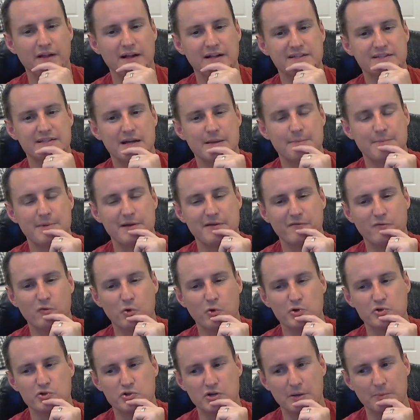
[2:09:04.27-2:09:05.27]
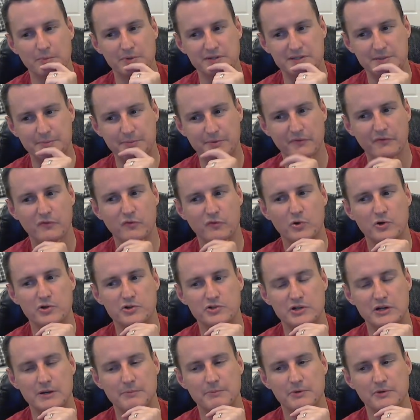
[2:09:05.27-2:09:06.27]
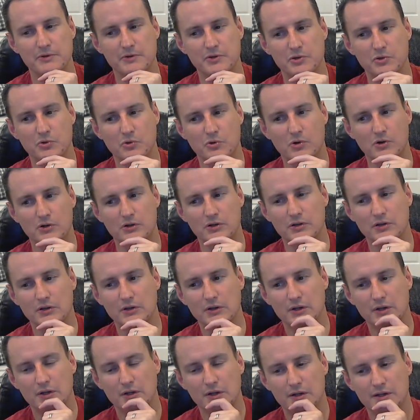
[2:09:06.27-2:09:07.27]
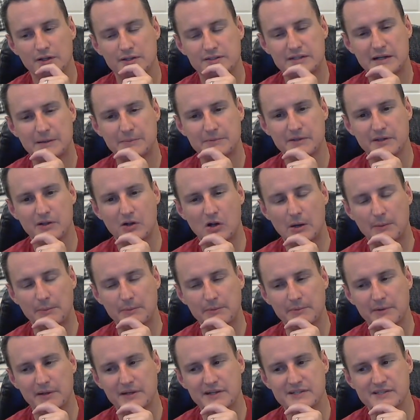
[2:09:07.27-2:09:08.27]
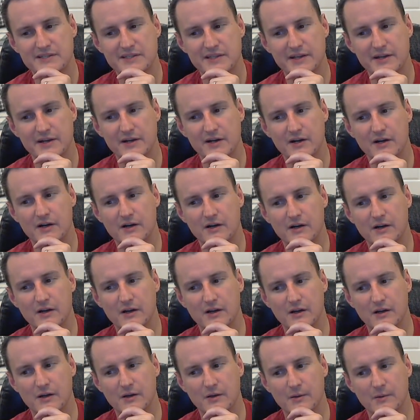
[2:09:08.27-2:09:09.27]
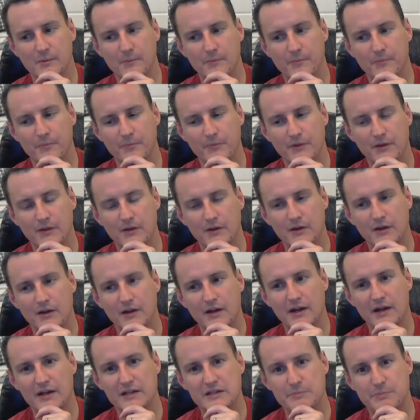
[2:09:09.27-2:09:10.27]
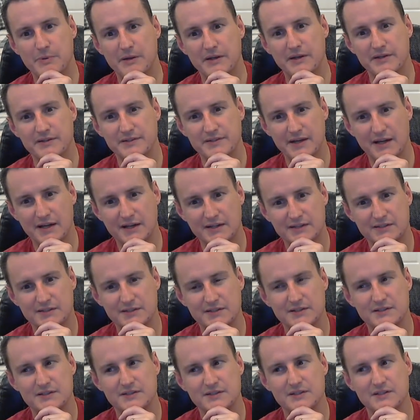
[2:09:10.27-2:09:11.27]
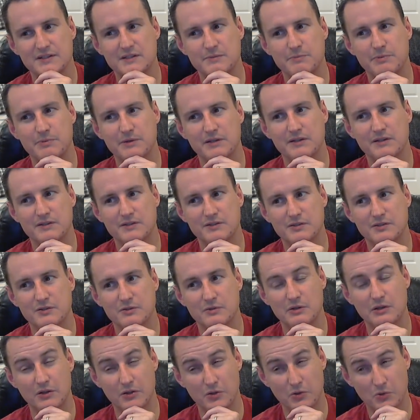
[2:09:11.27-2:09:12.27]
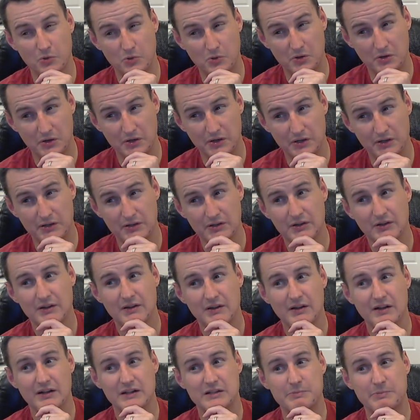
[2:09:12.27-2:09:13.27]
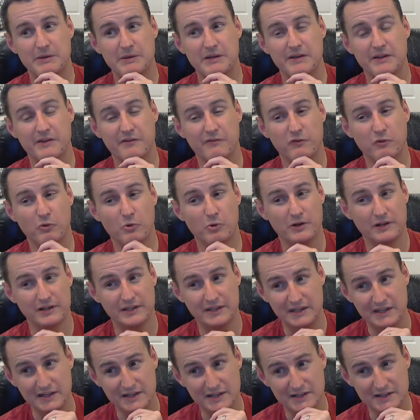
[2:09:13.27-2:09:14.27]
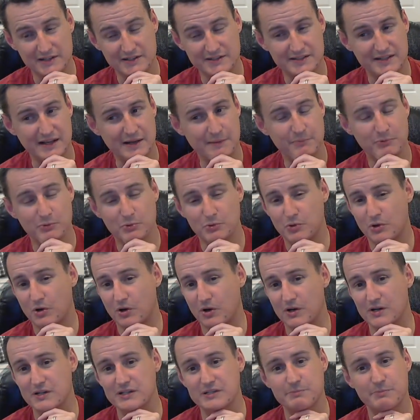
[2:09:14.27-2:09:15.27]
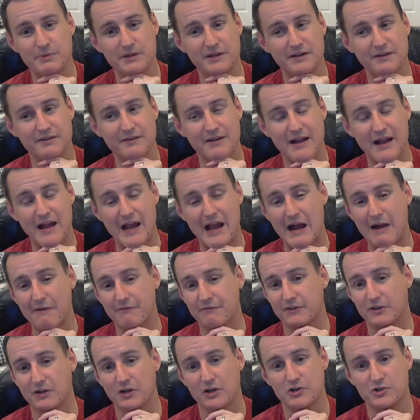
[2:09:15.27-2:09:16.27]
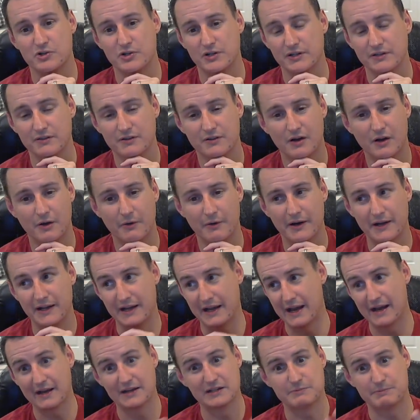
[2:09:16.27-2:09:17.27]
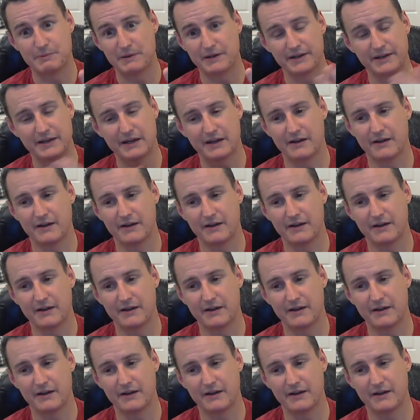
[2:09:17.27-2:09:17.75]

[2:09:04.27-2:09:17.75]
that side by Fort Drum. We stopped in Fort Drum, New York. Stopped in the Army base there. It's been to Texas. It's been to Illinois. It's been to the Florida Keys. That blue car has been half the country already, and it's been to